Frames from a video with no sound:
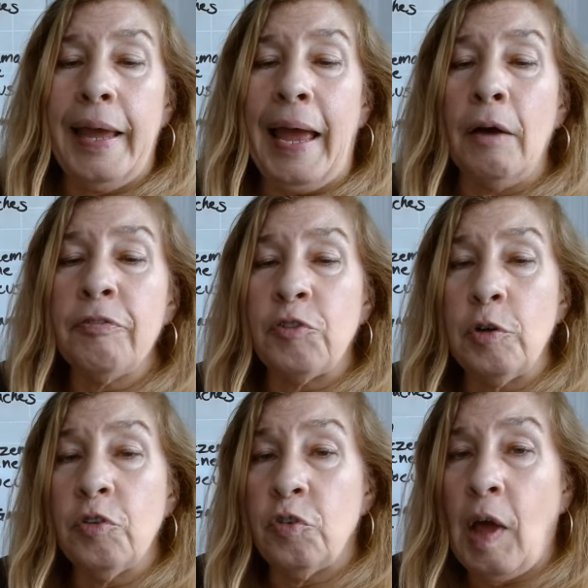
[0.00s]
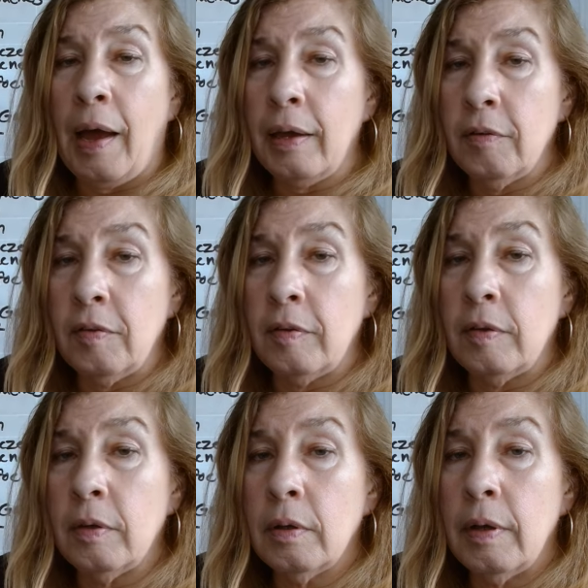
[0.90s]
after
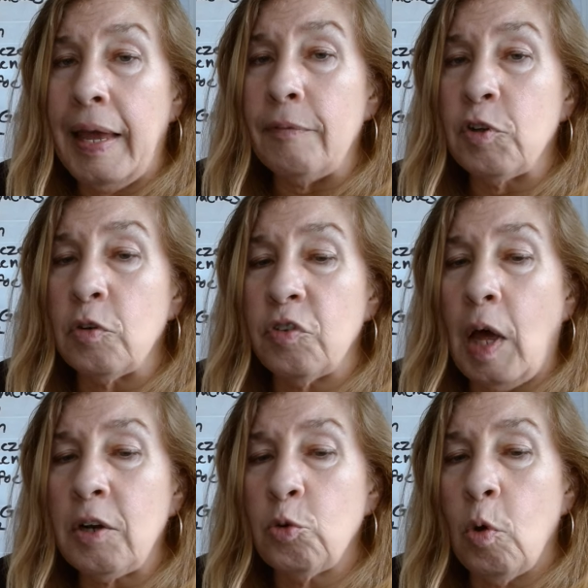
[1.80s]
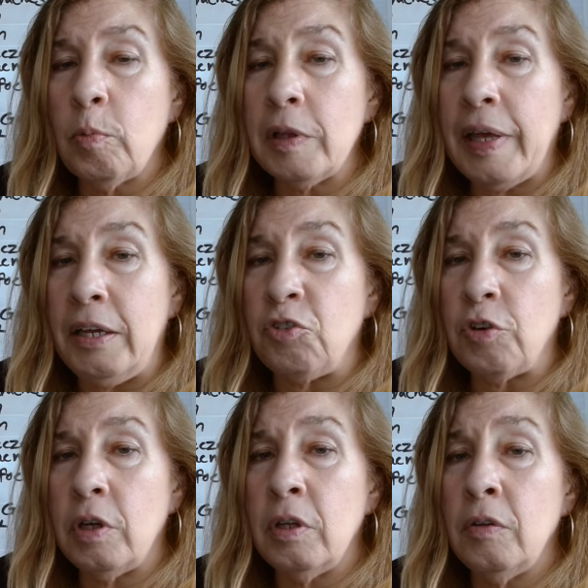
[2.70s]
sex, after sexual
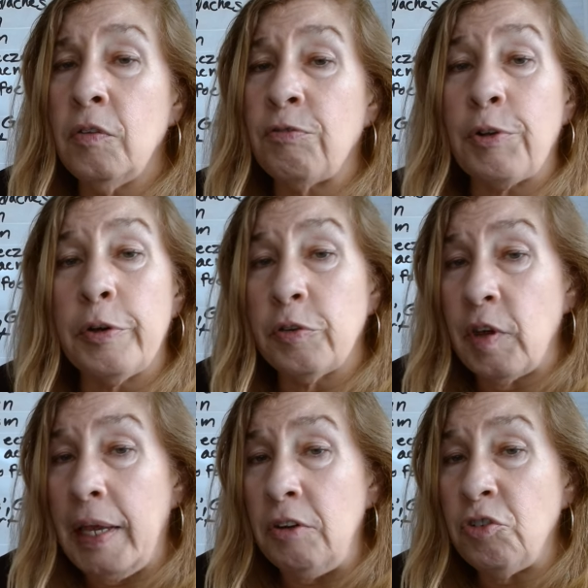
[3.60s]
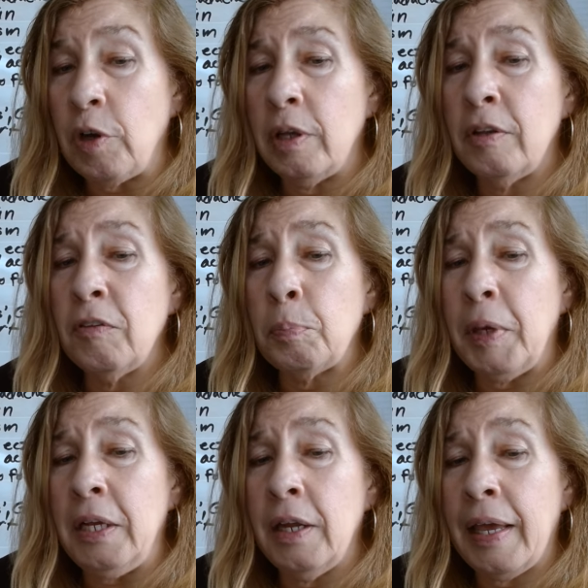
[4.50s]
relations, flirtations,
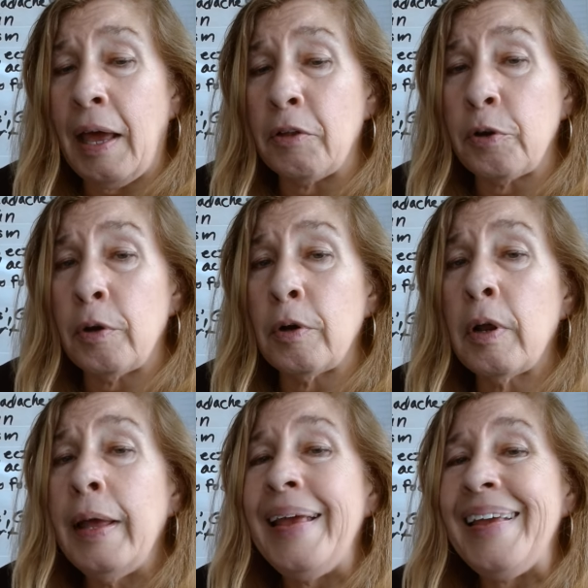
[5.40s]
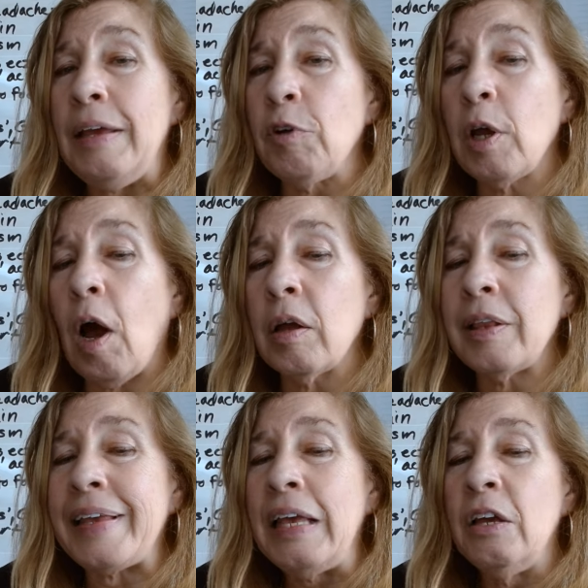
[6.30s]
being together, even
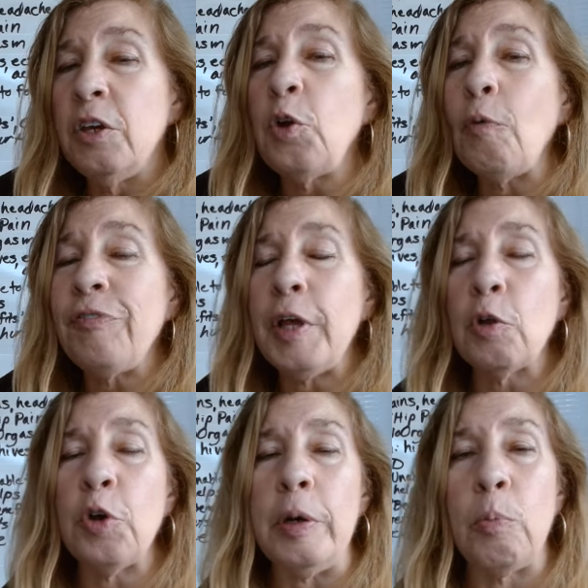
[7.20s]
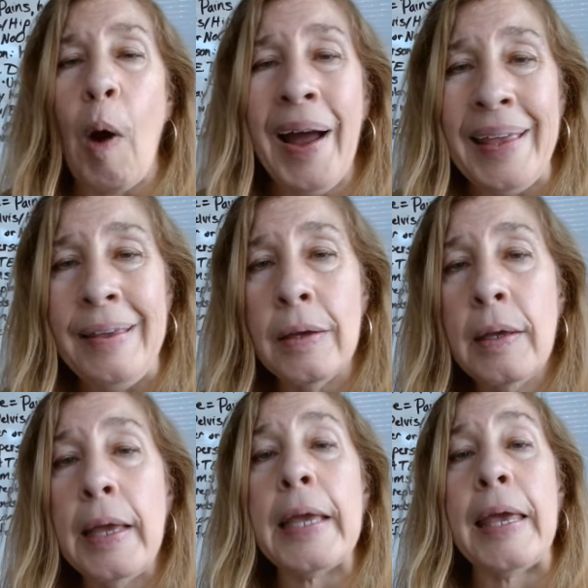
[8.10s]
cuddling. You don't feel good. Why?
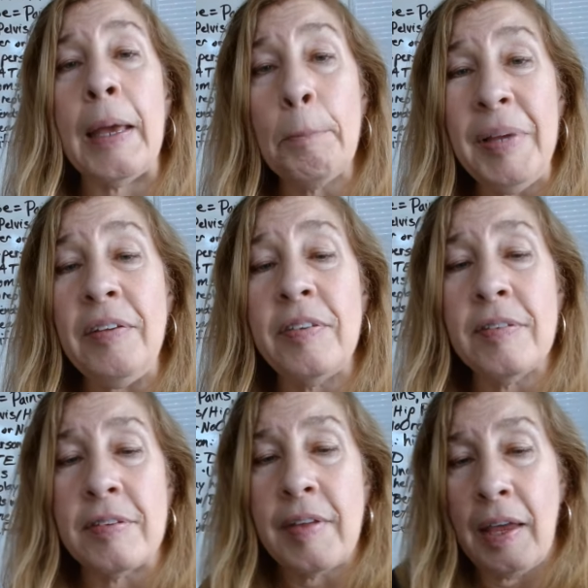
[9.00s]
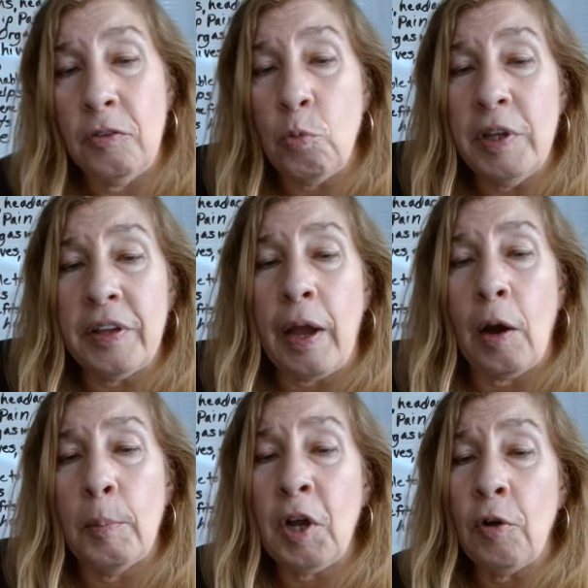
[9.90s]
It can't be sustained with a
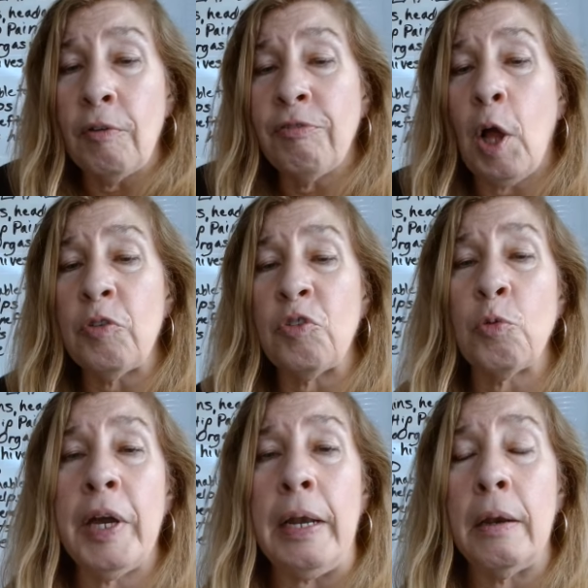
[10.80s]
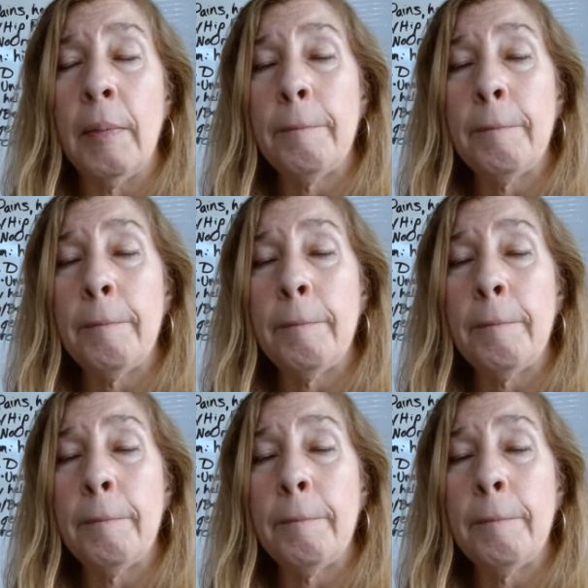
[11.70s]
karmic or a false twin.